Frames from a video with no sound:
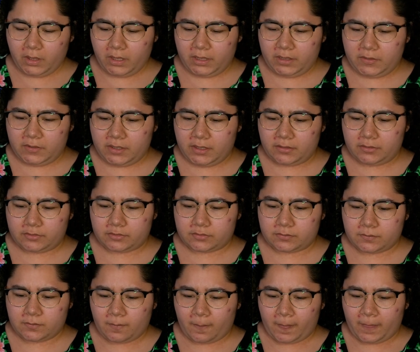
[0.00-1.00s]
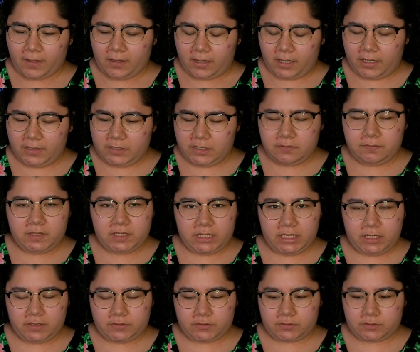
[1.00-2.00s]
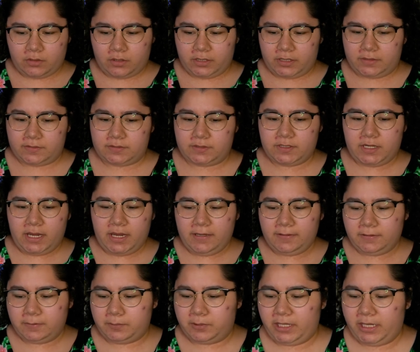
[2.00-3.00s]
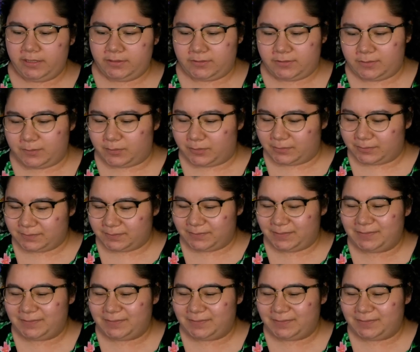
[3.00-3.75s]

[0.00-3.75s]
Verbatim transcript: Anything else? I think we can get started. Today, the plan is simple.